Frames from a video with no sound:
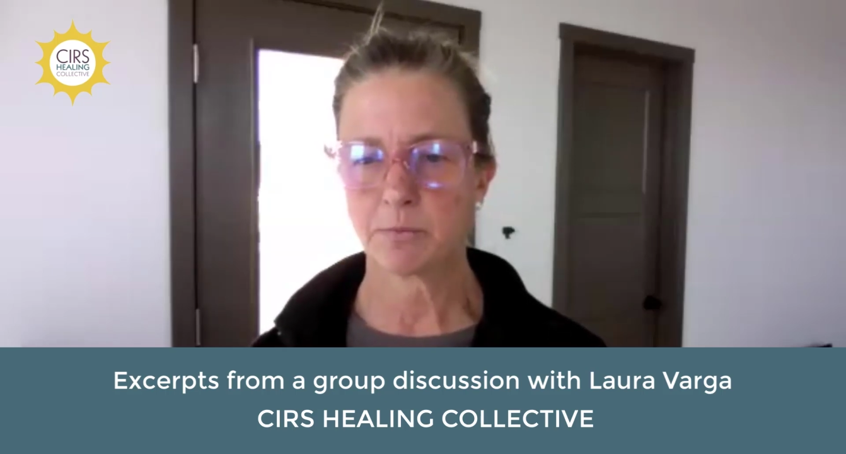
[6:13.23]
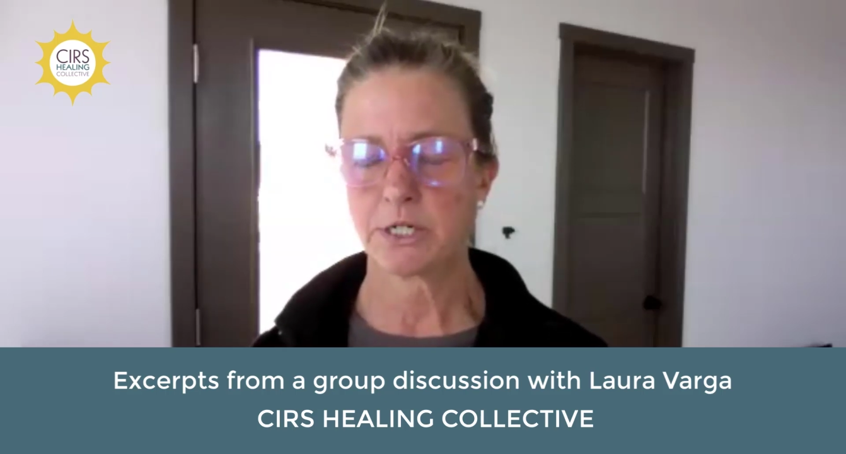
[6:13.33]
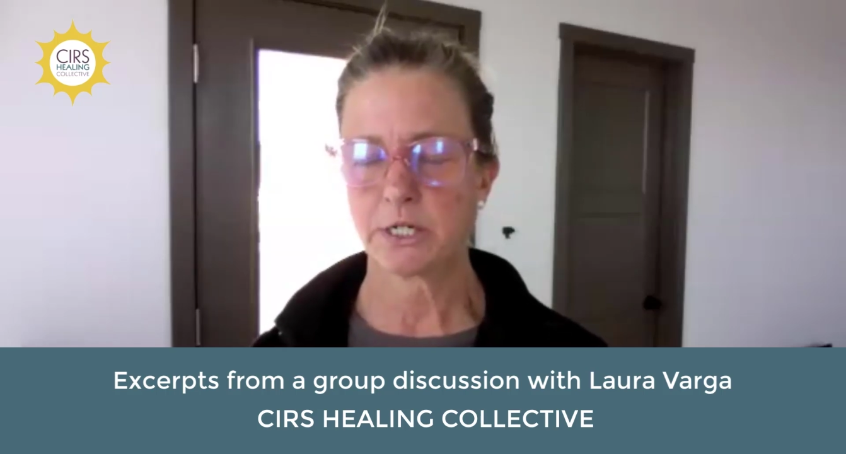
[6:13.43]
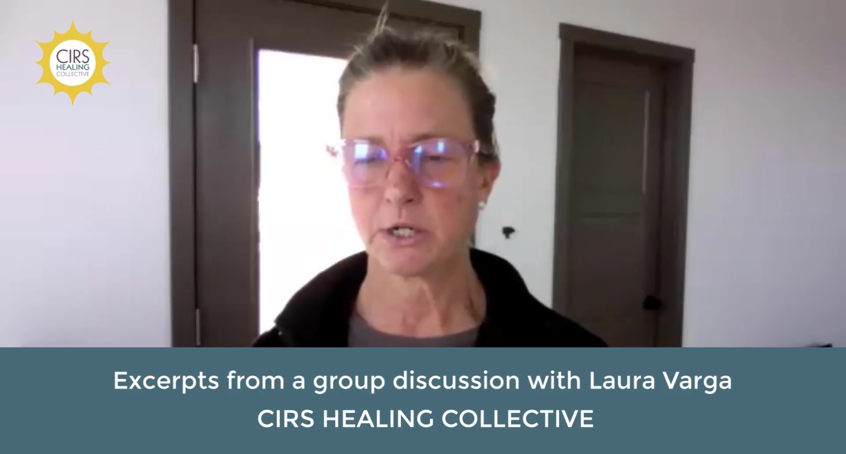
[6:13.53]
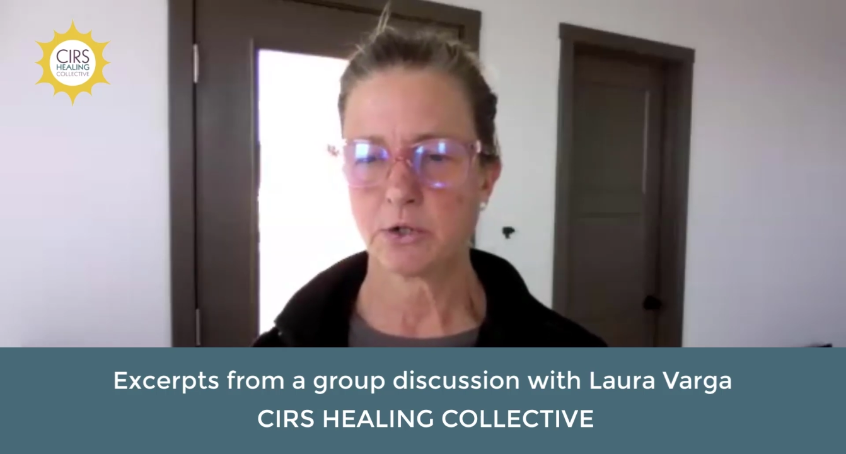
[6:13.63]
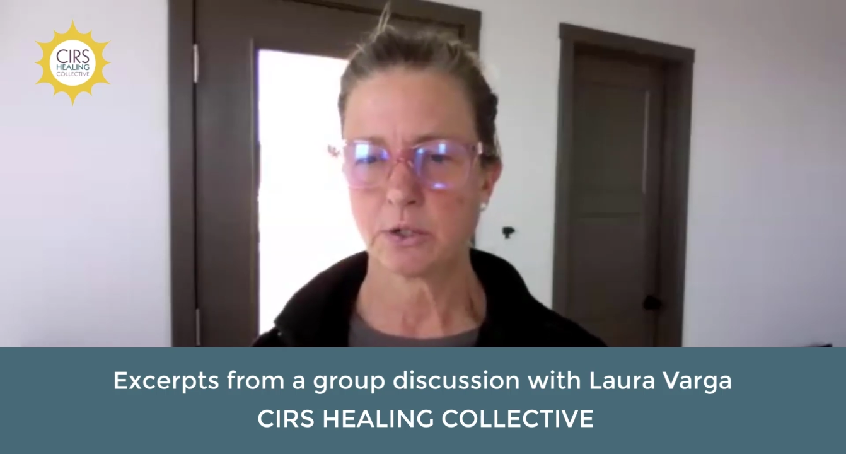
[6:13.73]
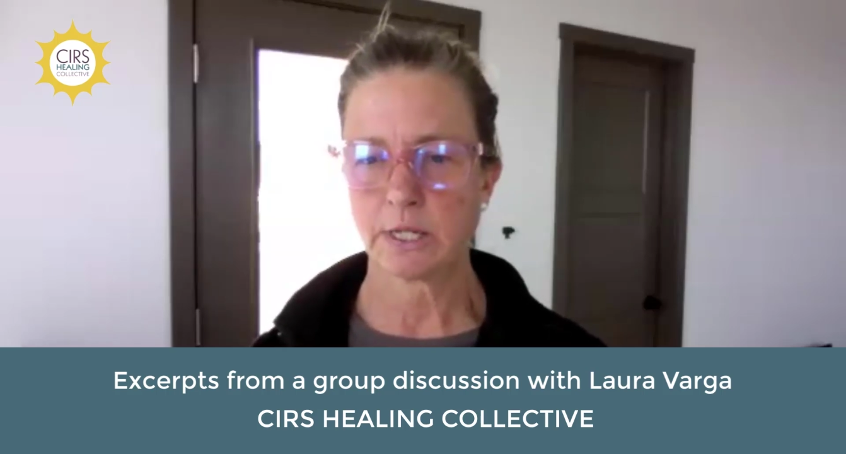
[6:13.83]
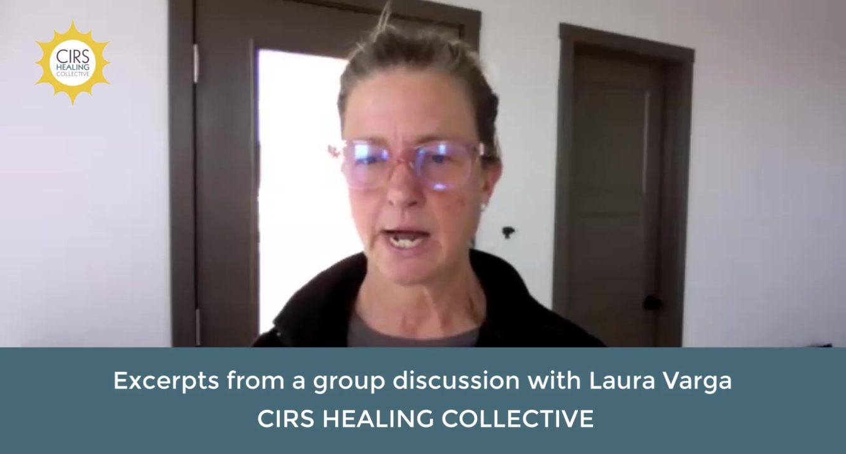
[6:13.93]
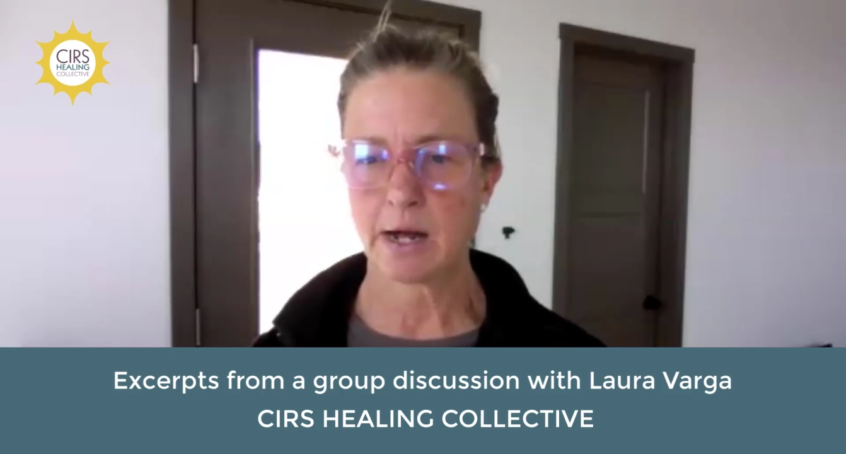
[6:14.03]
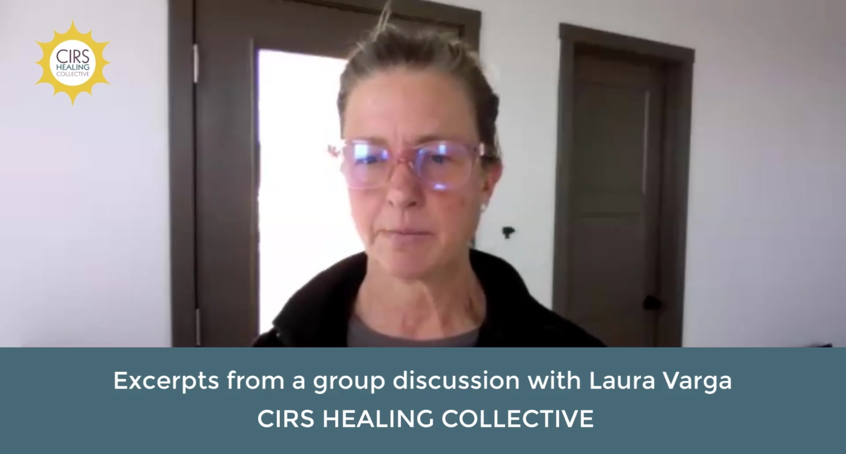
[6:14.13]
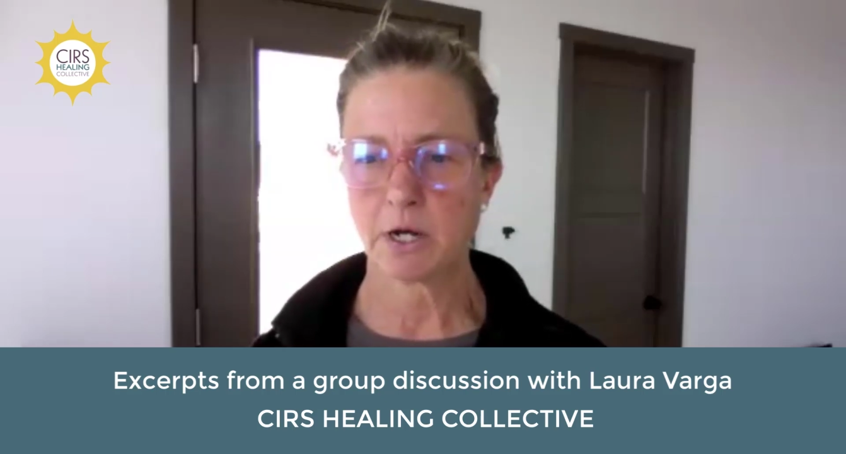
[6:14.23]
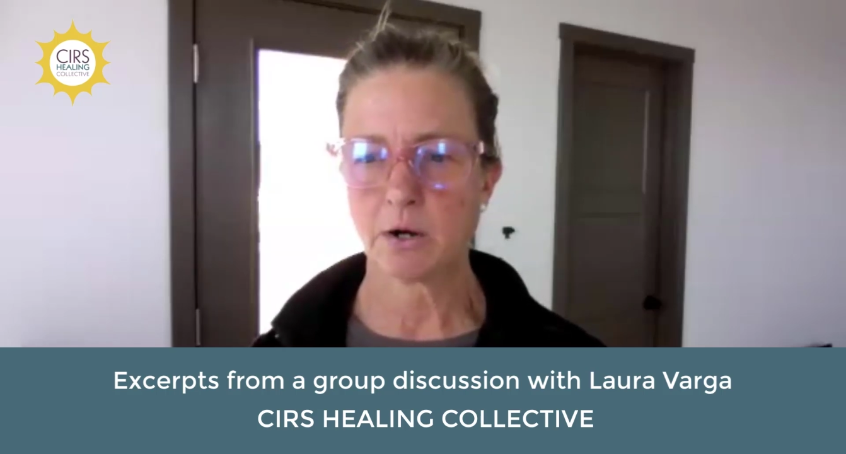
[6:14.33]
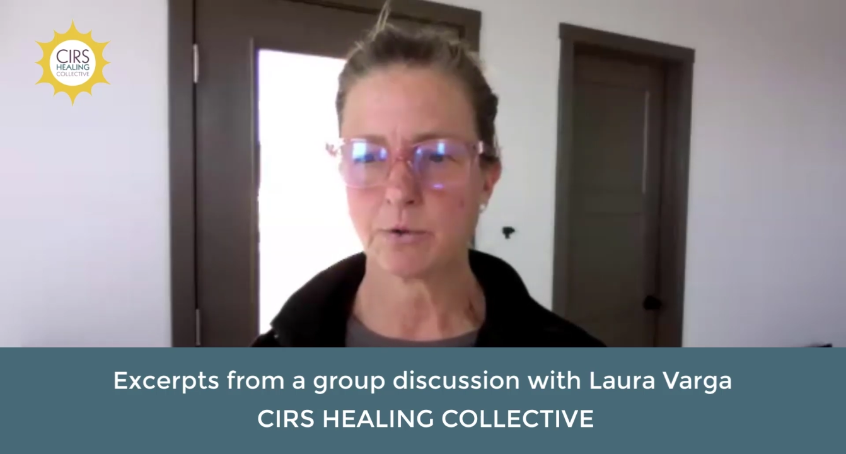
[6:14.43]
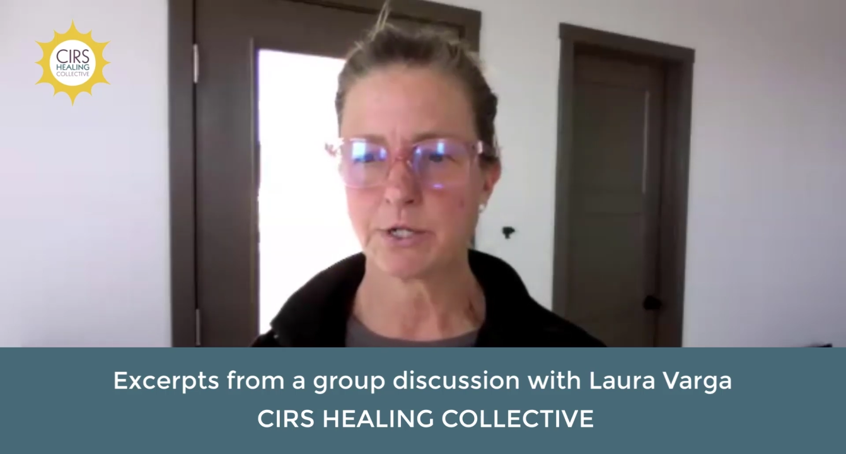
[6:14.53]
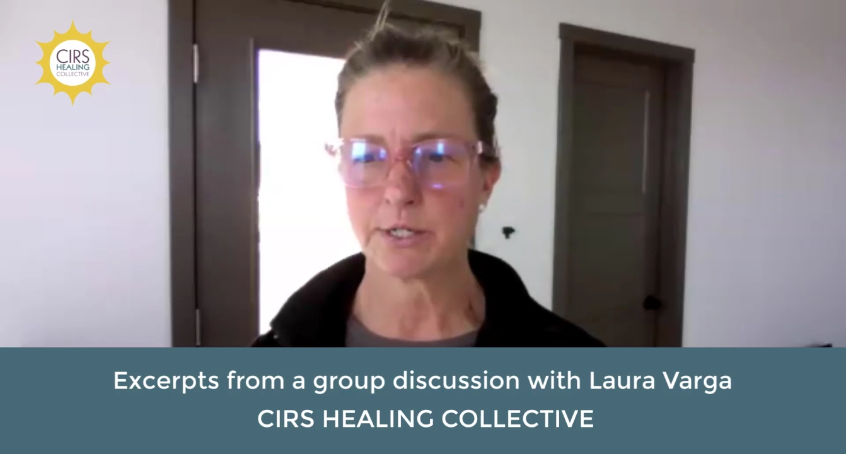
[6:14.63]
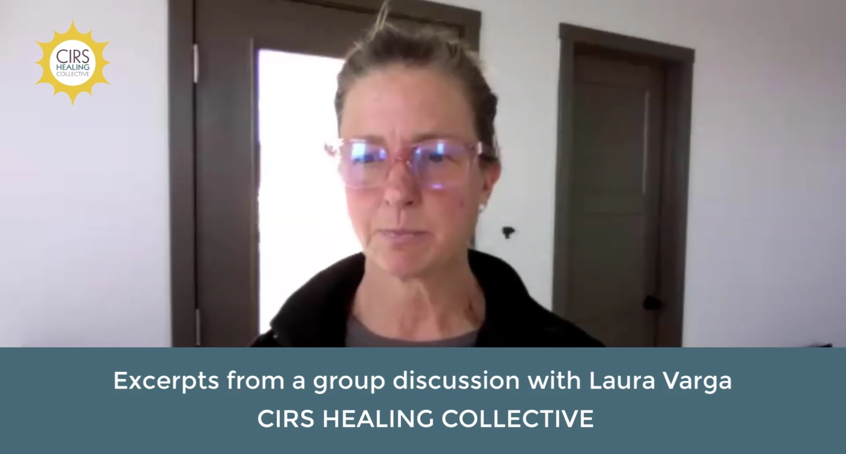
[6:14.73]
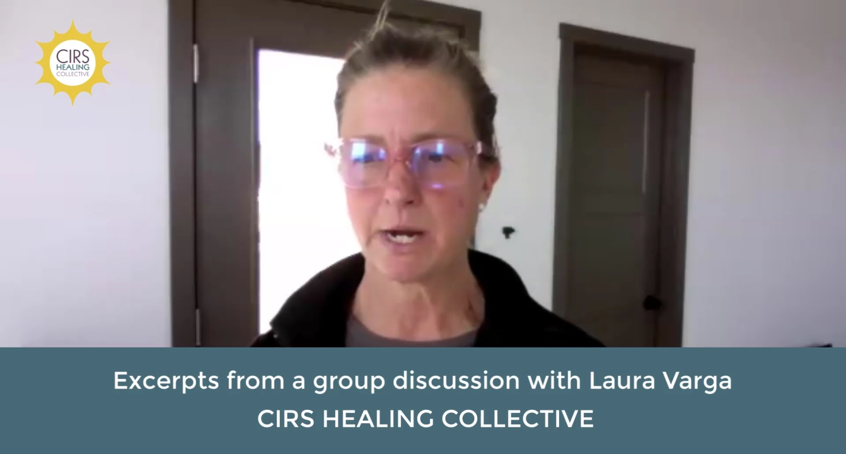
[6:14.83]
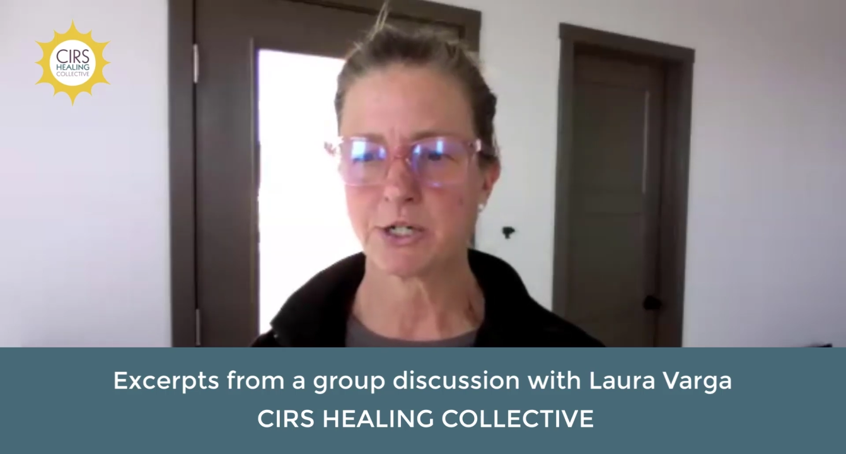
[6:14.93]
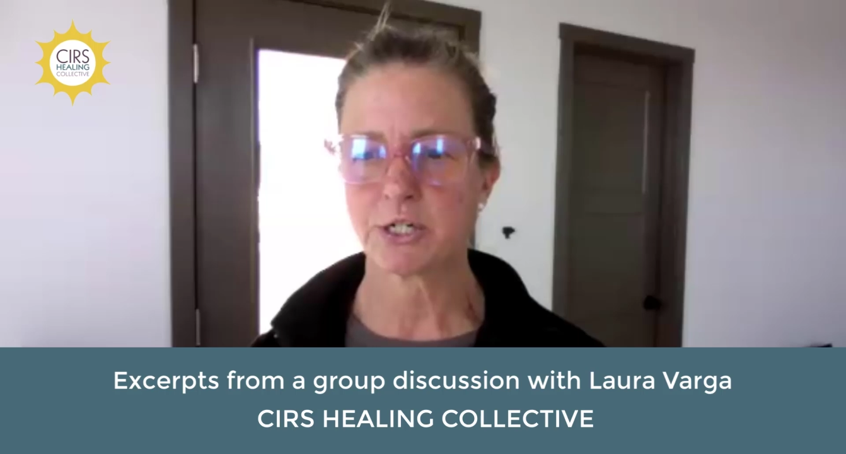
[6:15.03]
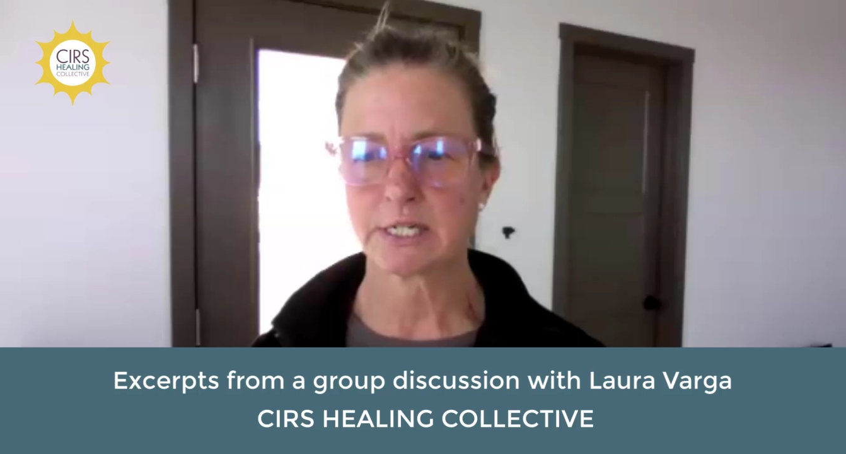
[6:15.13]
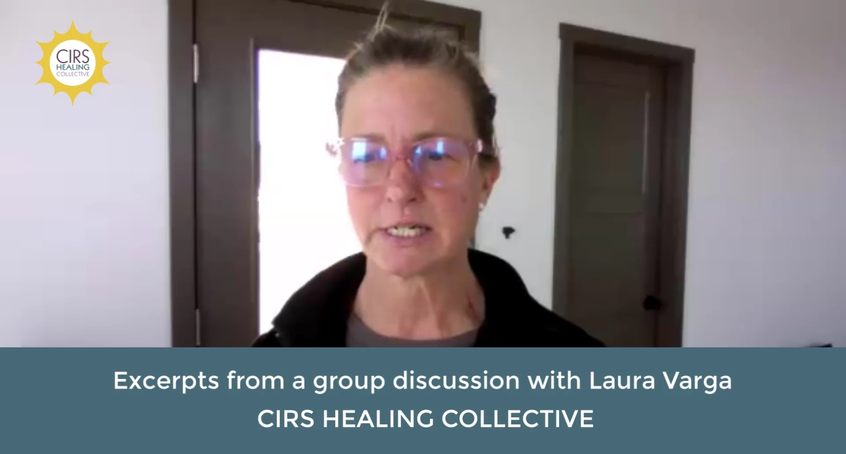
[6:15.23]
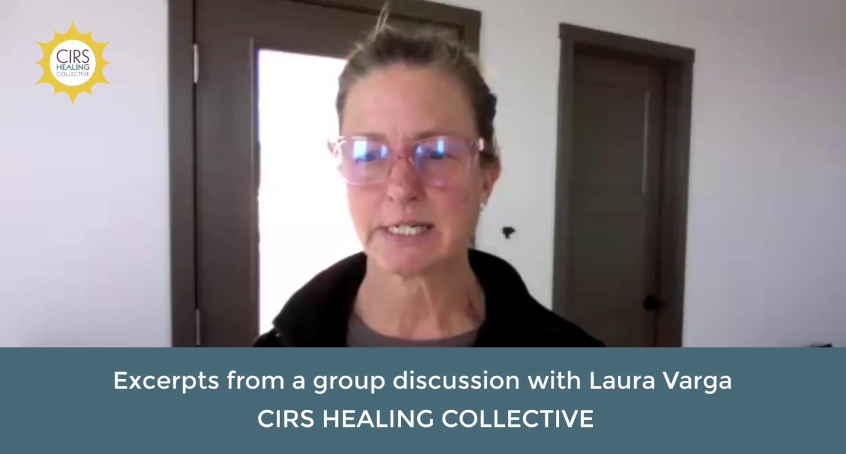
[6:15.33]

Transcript: particular lab a lot with his patients.